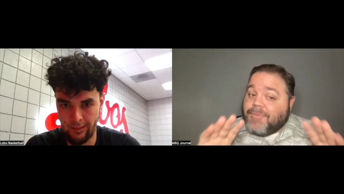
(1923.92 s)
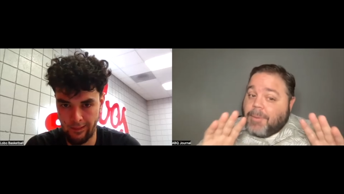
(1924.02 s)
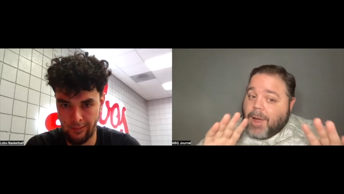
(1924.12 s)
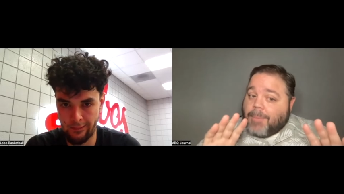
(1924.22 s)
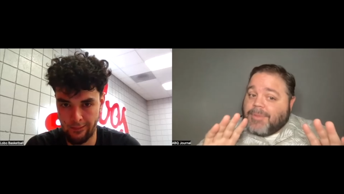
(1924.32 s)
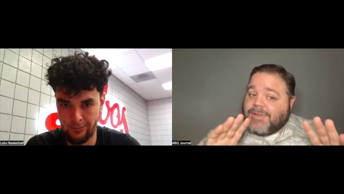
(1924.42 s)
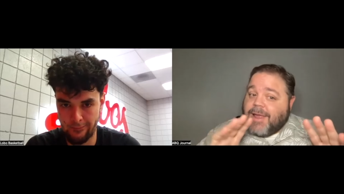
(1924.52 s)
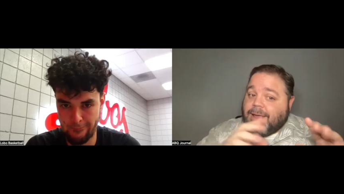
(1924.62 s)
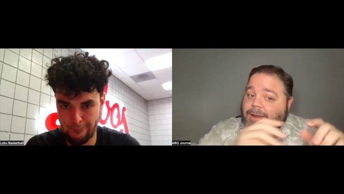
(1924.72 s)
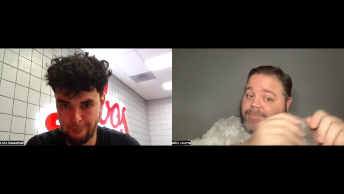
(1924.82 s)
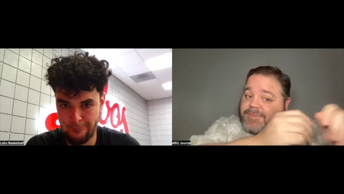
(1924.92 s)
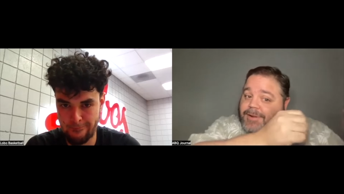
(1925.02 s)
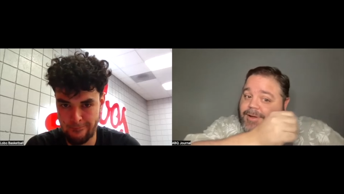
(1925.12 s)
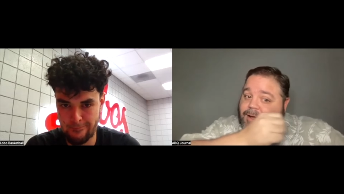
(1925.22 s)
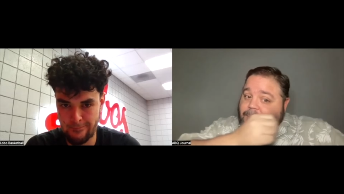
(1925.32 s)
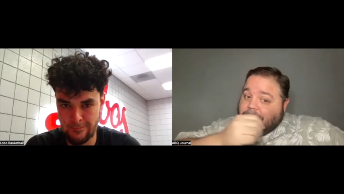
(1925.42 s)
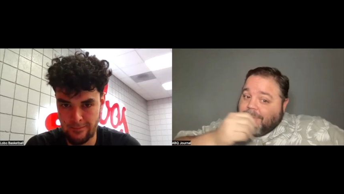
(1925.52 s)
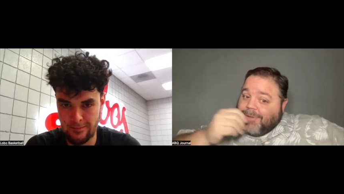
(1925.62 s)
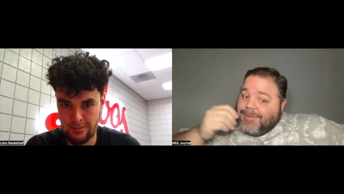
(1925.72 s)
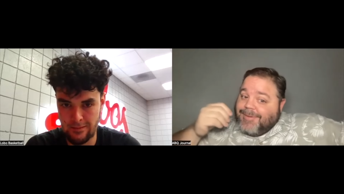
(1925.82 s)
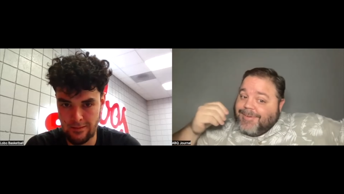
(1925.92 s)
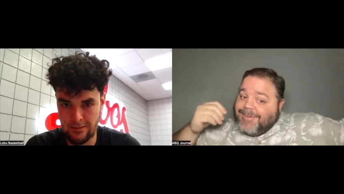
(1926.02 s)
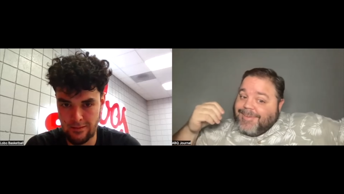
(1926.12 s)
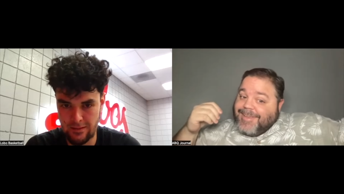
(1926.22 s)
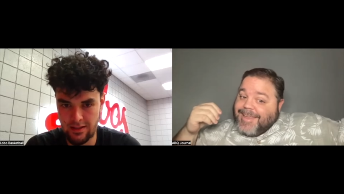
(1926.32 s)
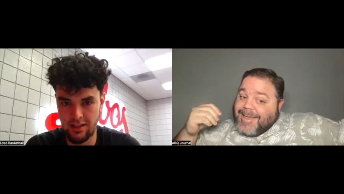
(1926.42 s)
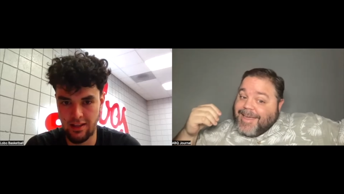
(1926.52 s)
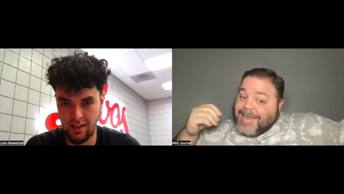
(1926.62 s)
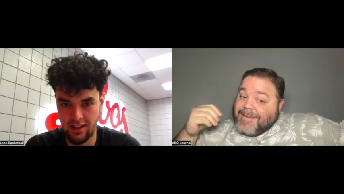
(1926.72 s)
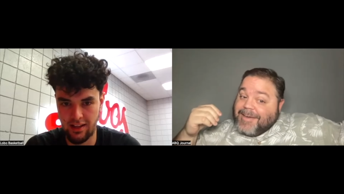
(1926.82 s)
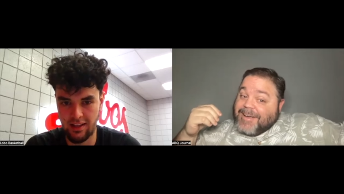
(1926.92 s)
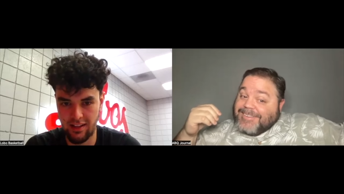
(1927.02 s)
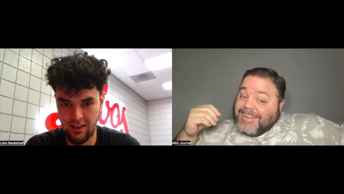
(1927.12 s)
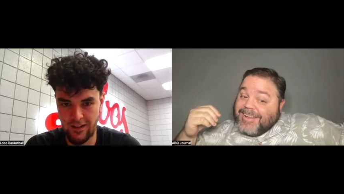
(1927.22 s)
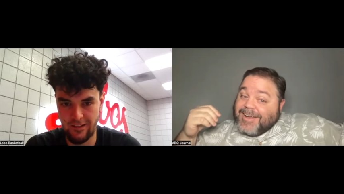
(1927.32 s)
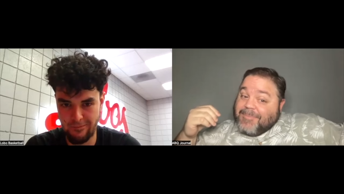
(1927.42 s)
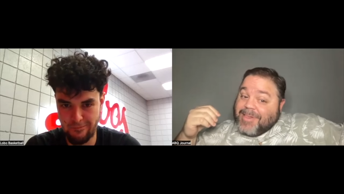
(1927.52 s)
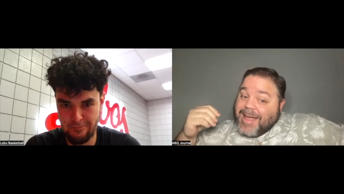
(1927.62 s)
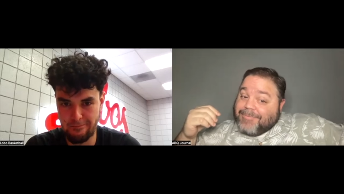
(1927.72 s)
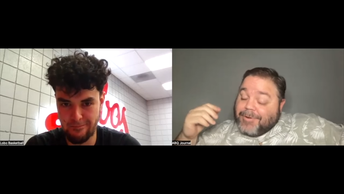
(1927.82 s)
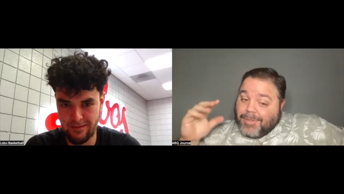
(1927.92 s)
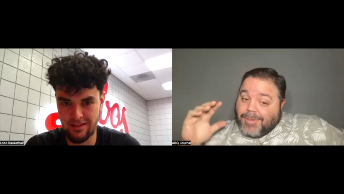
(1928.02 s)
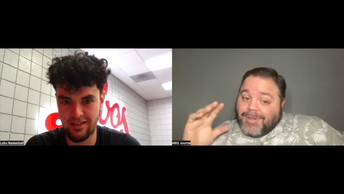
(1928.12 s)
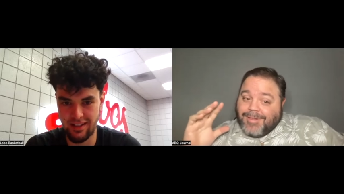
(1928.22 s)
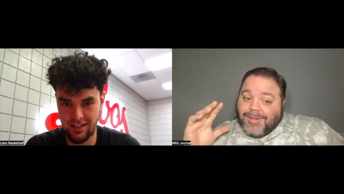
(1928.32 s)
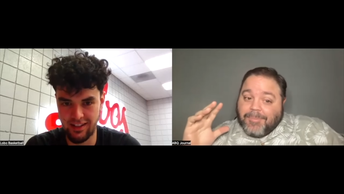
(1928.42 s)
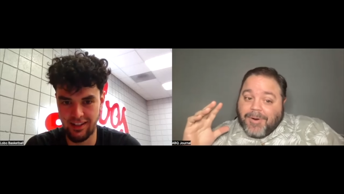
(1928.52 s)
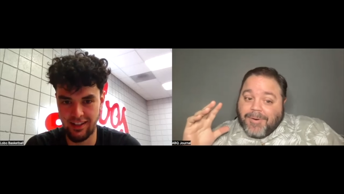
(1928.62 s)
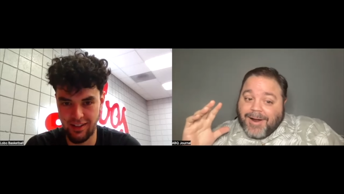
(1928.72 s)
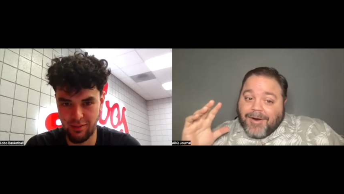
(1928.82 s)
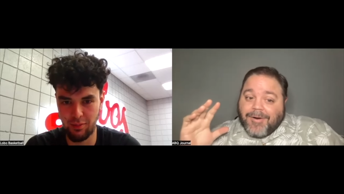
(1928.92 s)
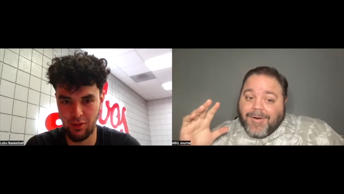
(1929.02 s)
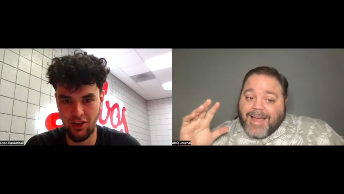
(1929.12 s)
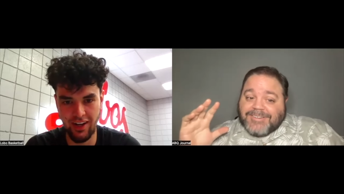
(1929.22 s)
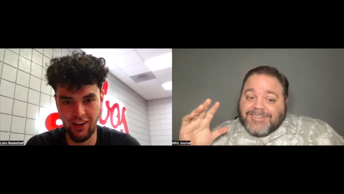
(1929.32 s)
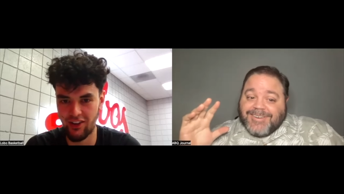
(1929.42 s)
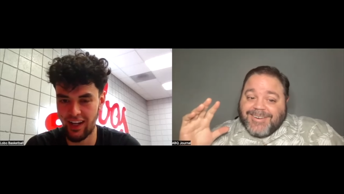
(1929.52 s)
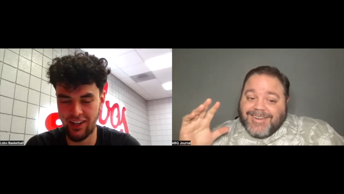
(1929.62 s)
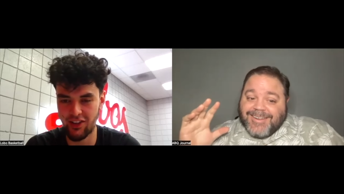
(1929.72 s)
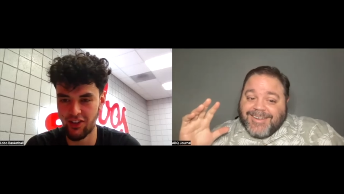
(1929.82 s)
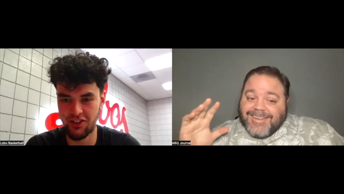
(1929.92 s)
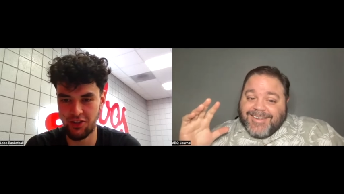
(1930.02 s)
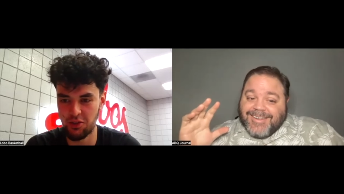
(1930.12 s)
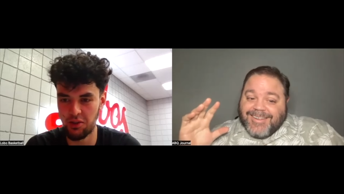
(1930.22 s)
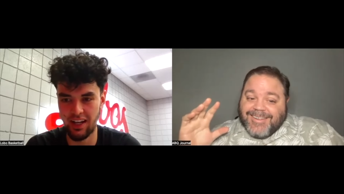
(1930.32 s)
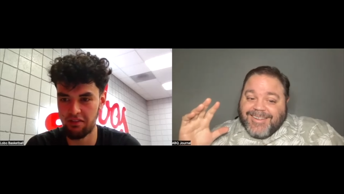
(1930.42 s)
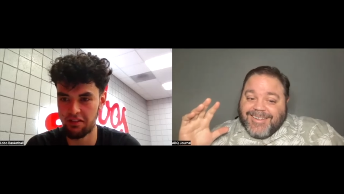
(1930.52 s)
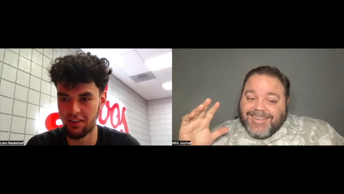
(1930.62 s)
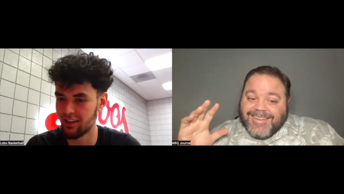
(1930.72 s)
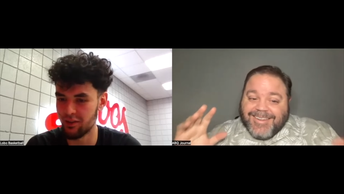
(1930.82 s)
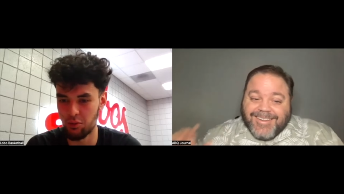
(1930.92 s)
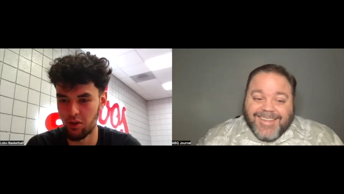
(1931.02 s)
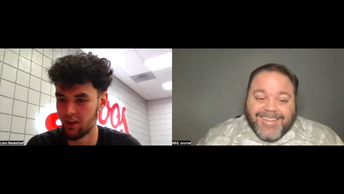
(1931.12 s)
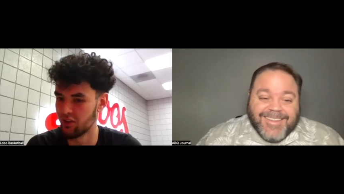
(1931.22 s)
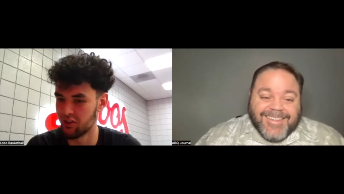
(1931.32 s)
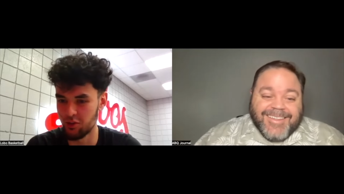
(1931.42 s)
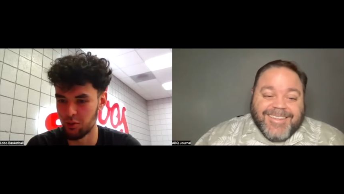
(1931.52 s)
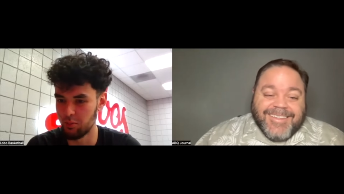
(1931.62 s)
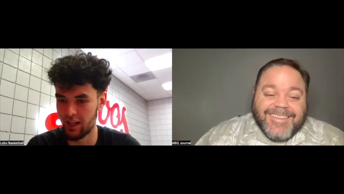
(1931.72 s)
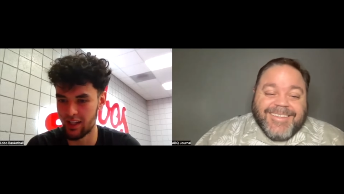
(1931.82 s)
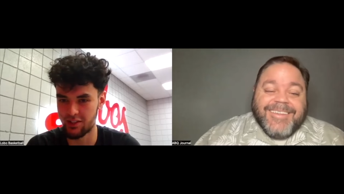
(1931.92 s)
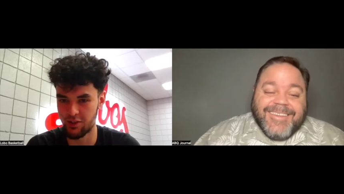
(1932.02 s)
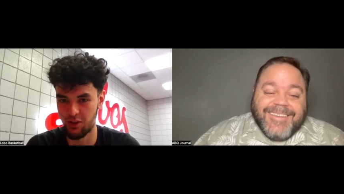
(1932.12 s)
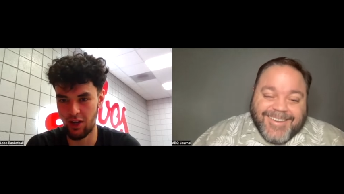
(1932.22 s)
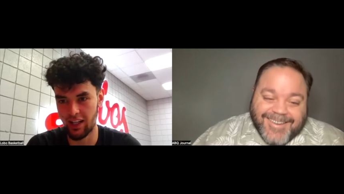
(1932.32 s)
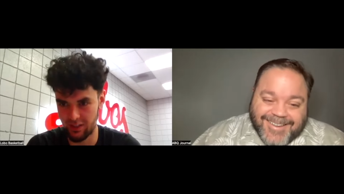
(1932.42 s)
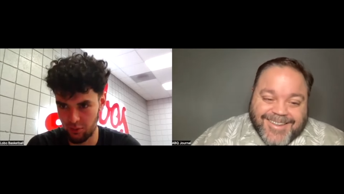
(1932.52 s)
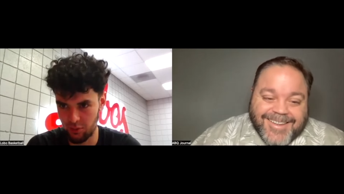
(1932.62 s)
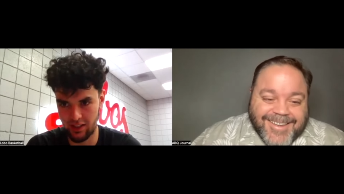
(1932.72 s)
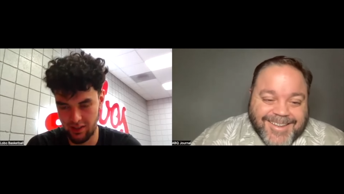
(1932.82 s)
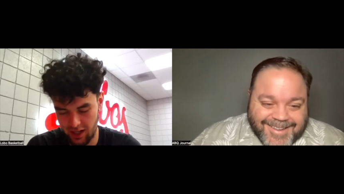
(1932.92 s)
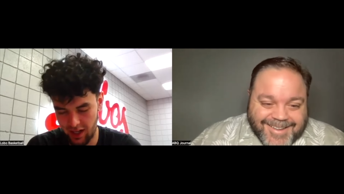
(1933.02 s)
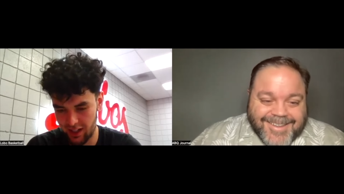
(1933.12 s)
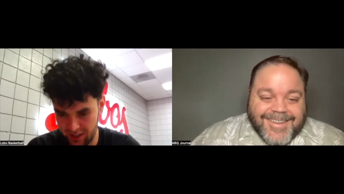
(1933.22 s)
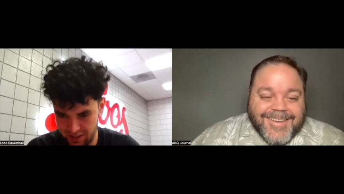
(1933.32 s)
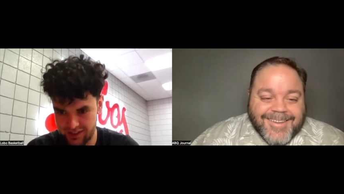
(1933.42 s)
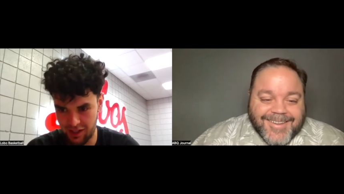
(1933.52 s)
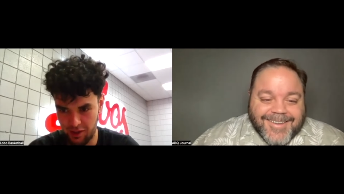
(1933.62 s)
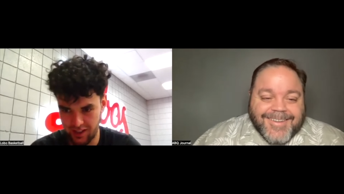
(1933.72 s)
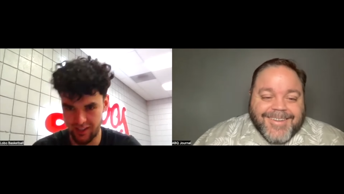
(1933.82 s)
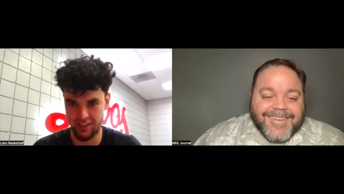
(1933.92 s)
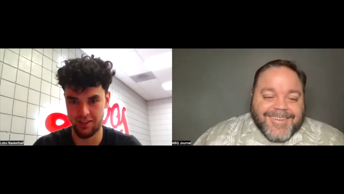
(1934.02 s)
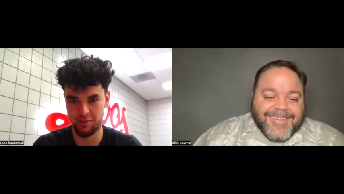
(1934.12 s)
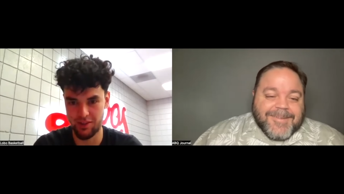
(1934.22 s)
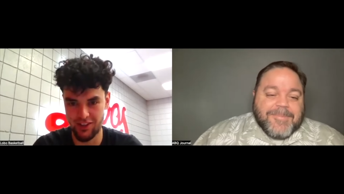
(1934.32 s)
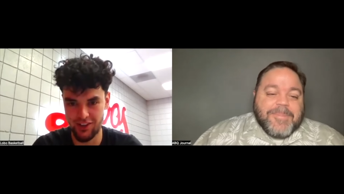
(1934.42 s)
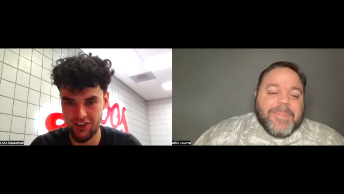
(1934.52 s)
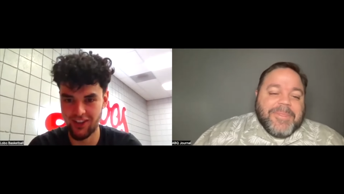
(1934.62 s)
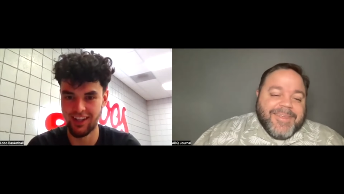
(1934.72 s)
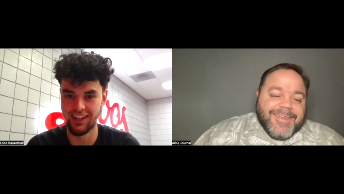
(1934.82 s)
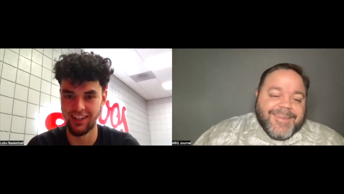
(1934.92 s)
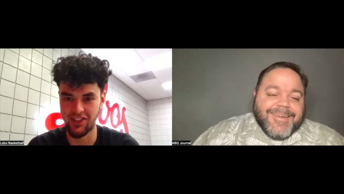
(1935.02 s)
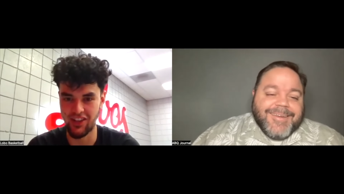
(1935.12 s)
Speaker 1: if I'm not mistaken, I've seen a couple. Ha- have I seen a couple after? A yeah, bow and arrow. I
Speaker 2: couldn't do it after one or two makes. You know, I had to wait till I start hitting them. You know, so I